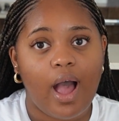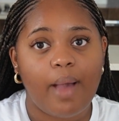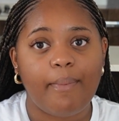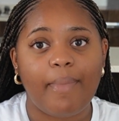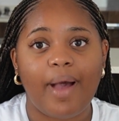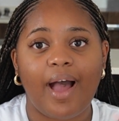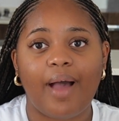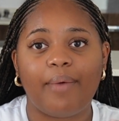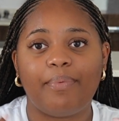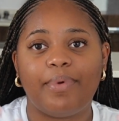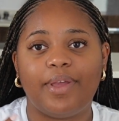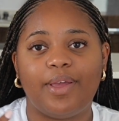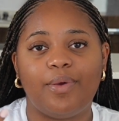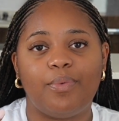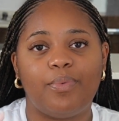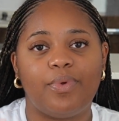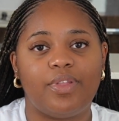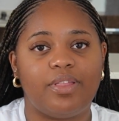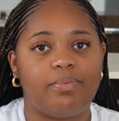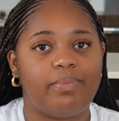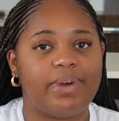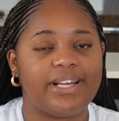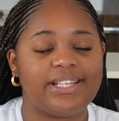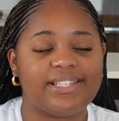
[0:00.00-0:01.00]
I'm happy
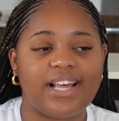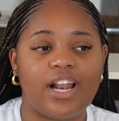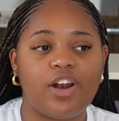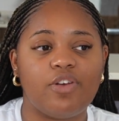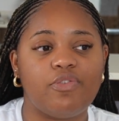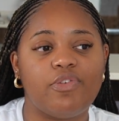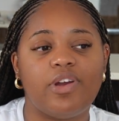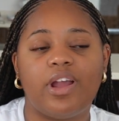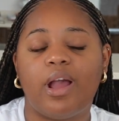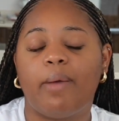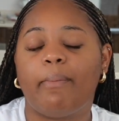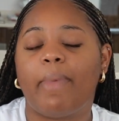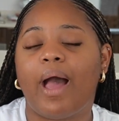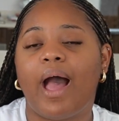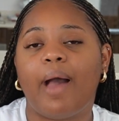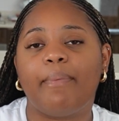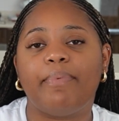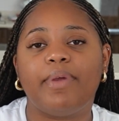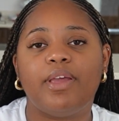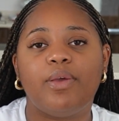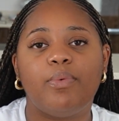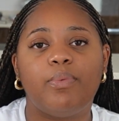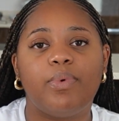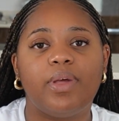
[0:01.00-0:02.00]
with my salary. I'm
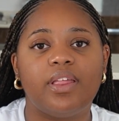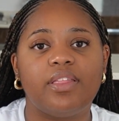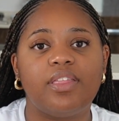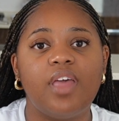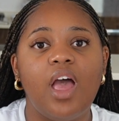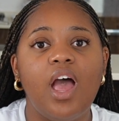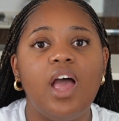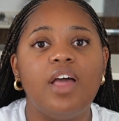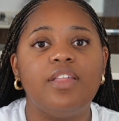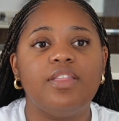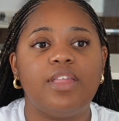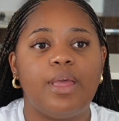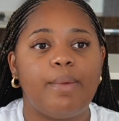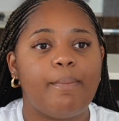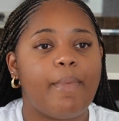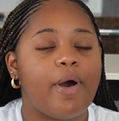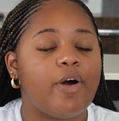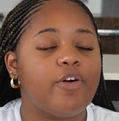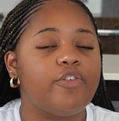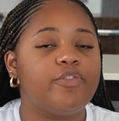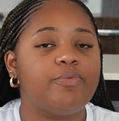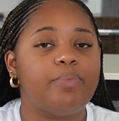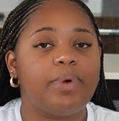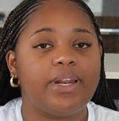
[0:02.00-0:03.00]
happy with the
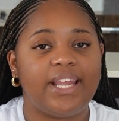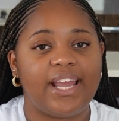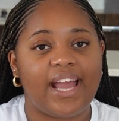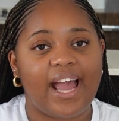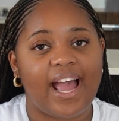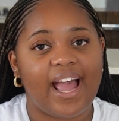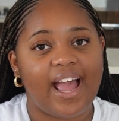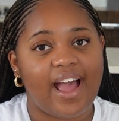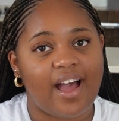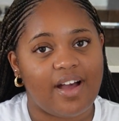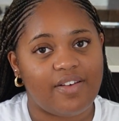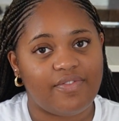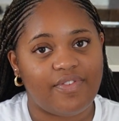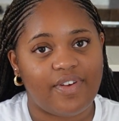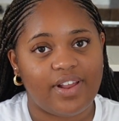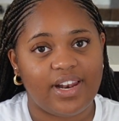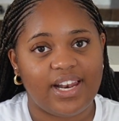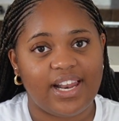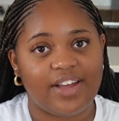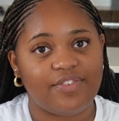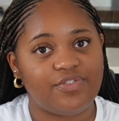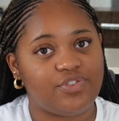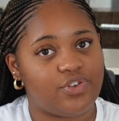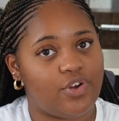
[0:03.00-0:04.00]
amount of money I have
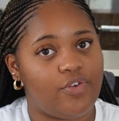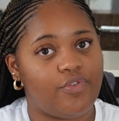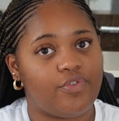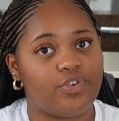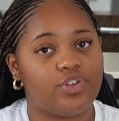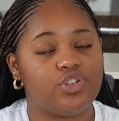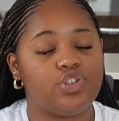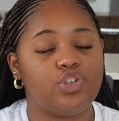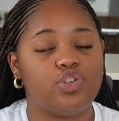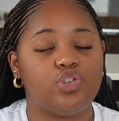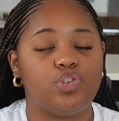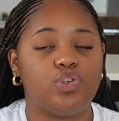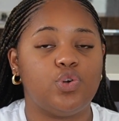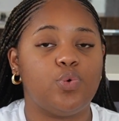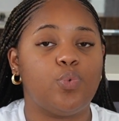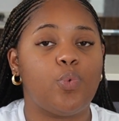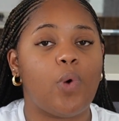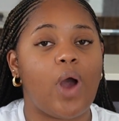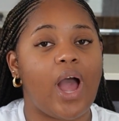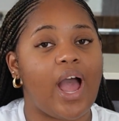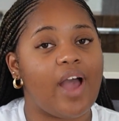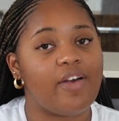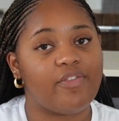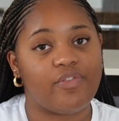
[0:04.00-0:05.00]
left over to do
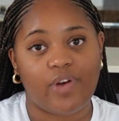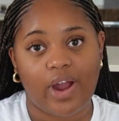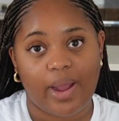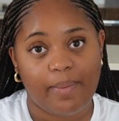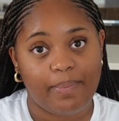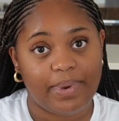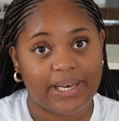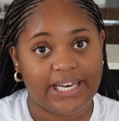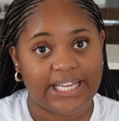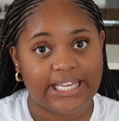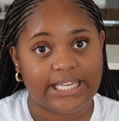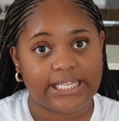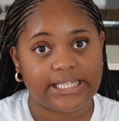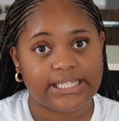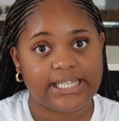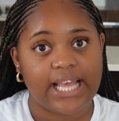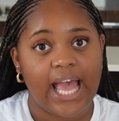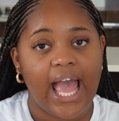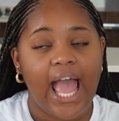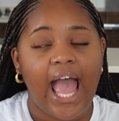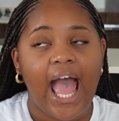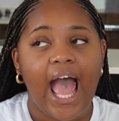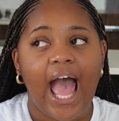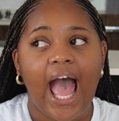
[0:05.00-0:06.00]
whatever I please.
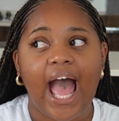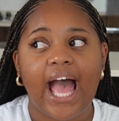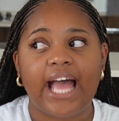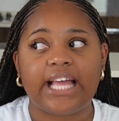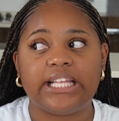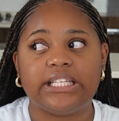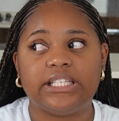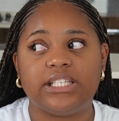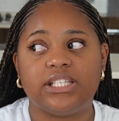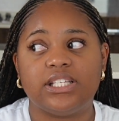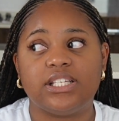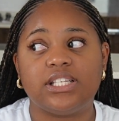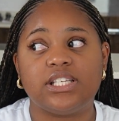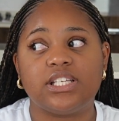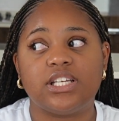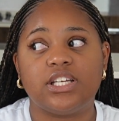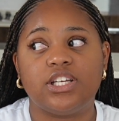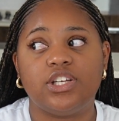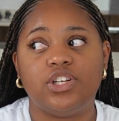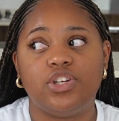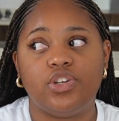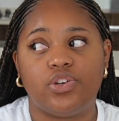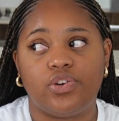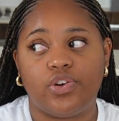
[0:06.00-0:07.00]
And
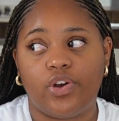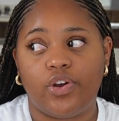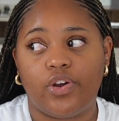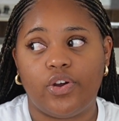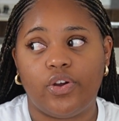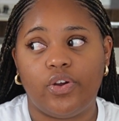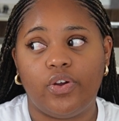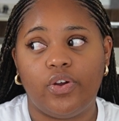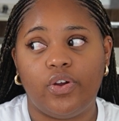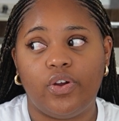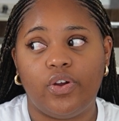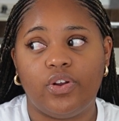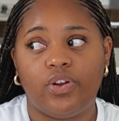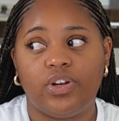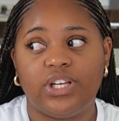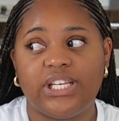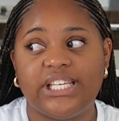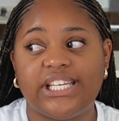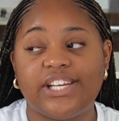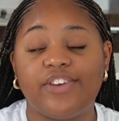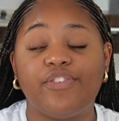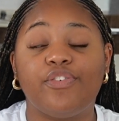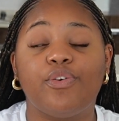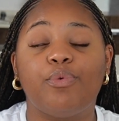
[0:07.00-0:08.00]
you know,
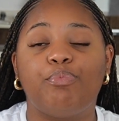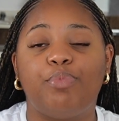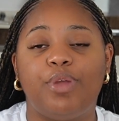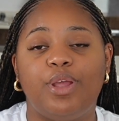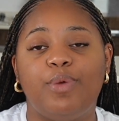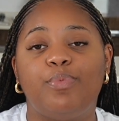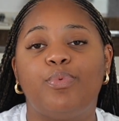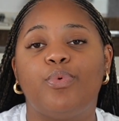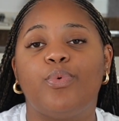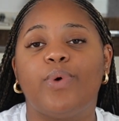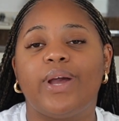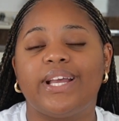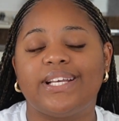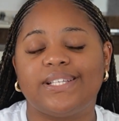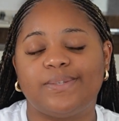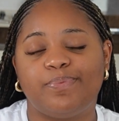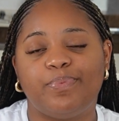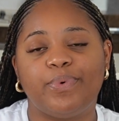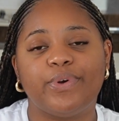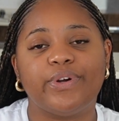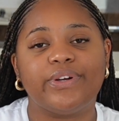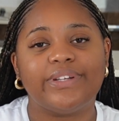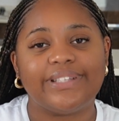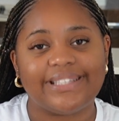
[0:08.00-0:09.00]
different people
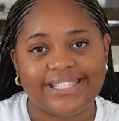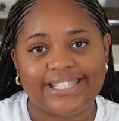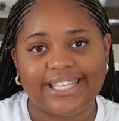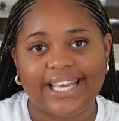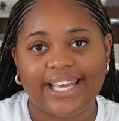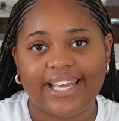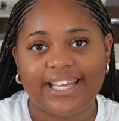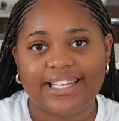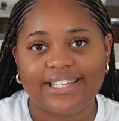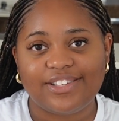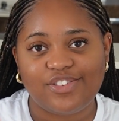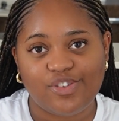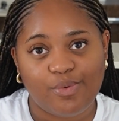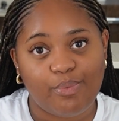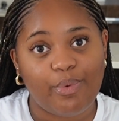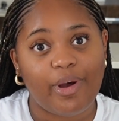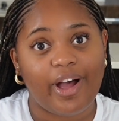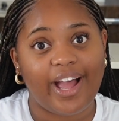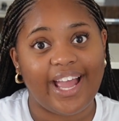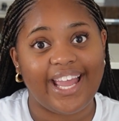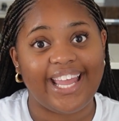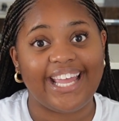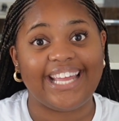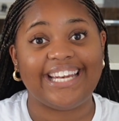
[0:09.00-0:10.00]
experience
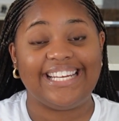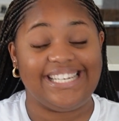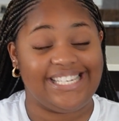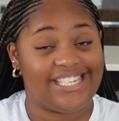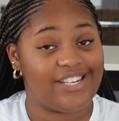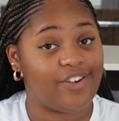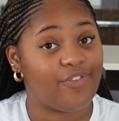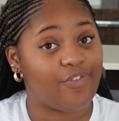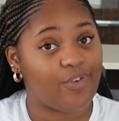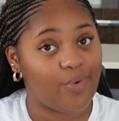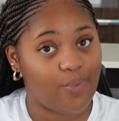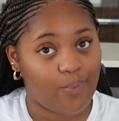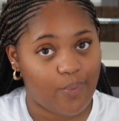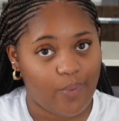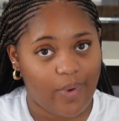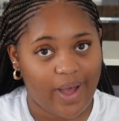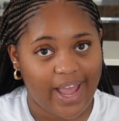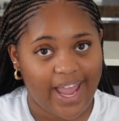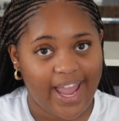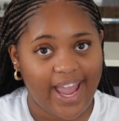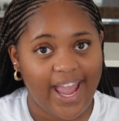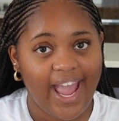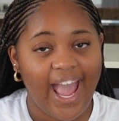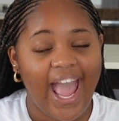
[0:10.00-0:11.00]
Dubai in a different
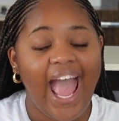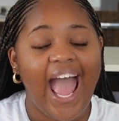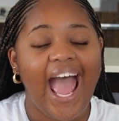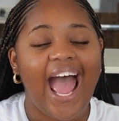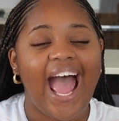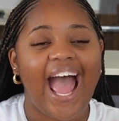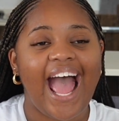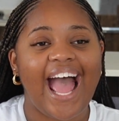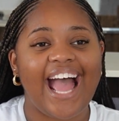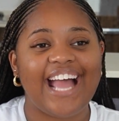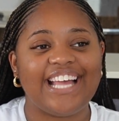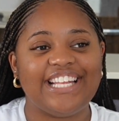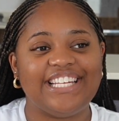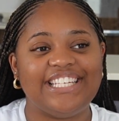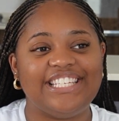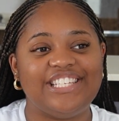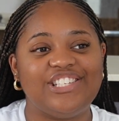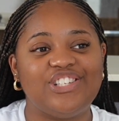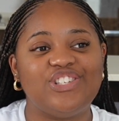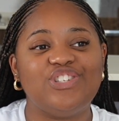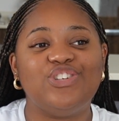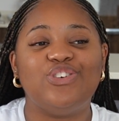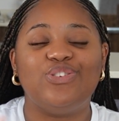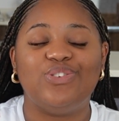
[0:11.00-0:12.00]
way, and
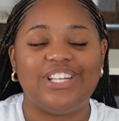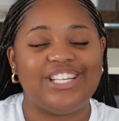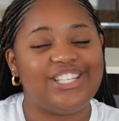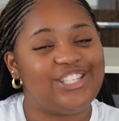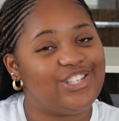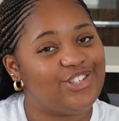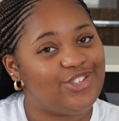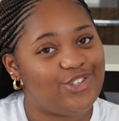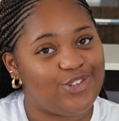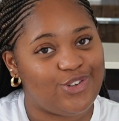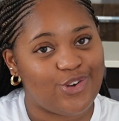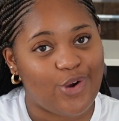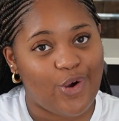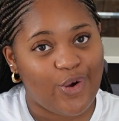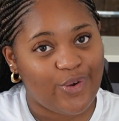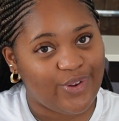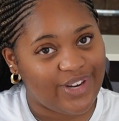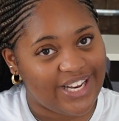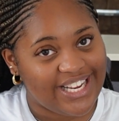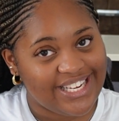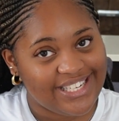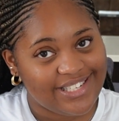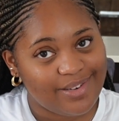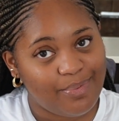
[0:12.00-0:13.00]
you need to do your own
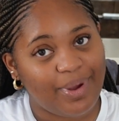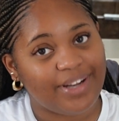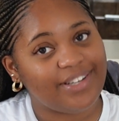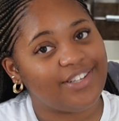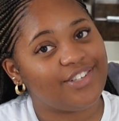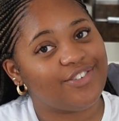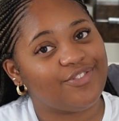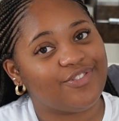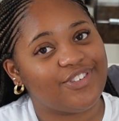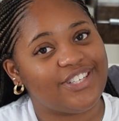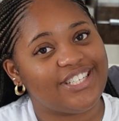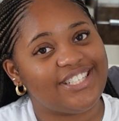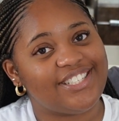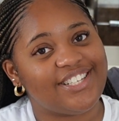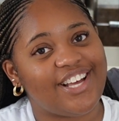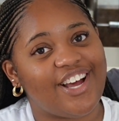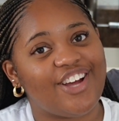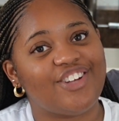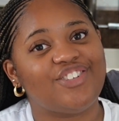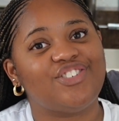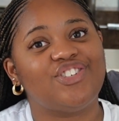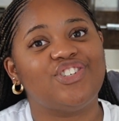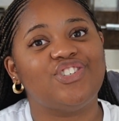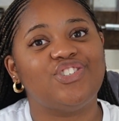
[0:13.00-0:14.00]
independent
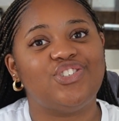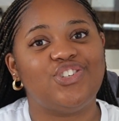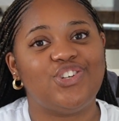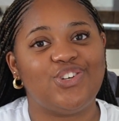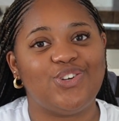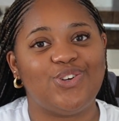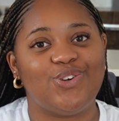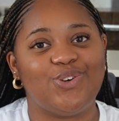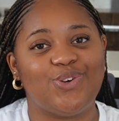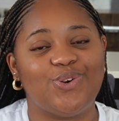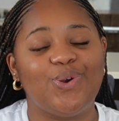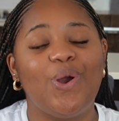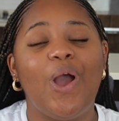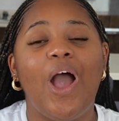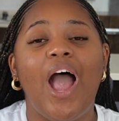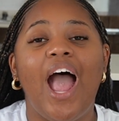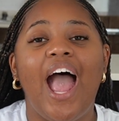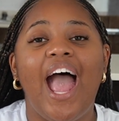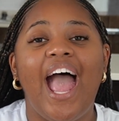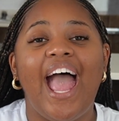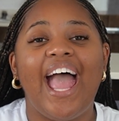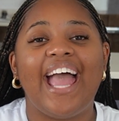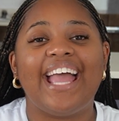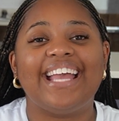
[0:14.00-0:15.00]
research to
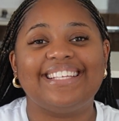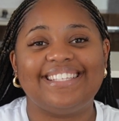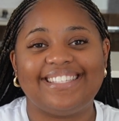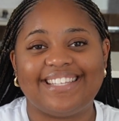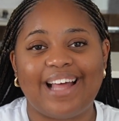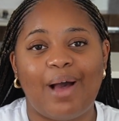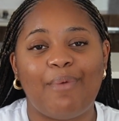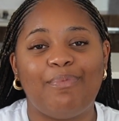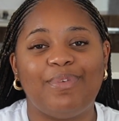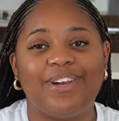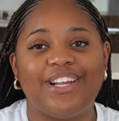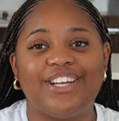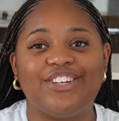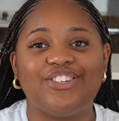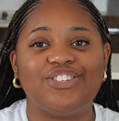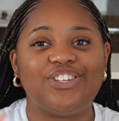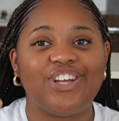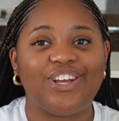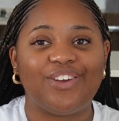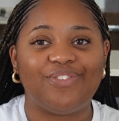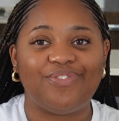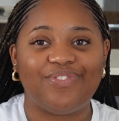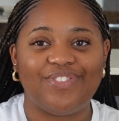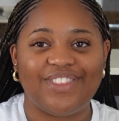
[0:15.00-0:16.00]

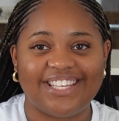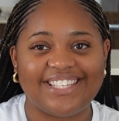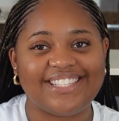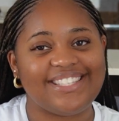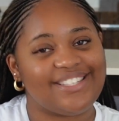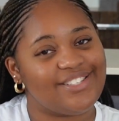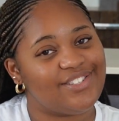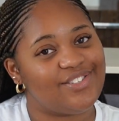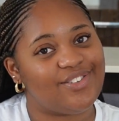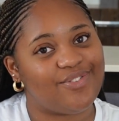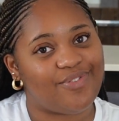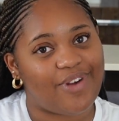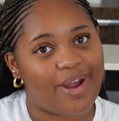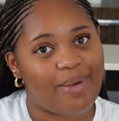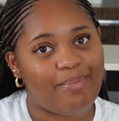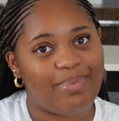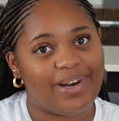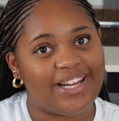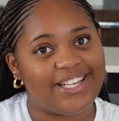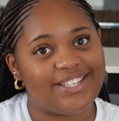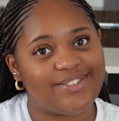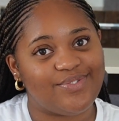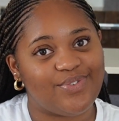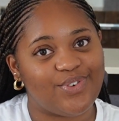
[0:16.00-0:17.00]
establish if this is the right
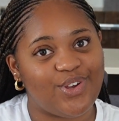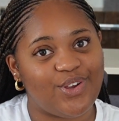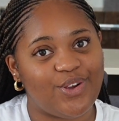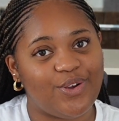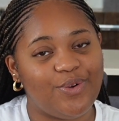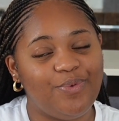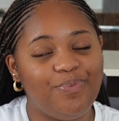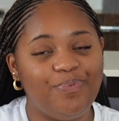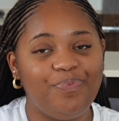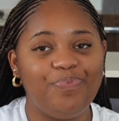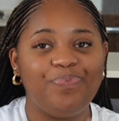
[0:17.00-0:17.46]
place for you.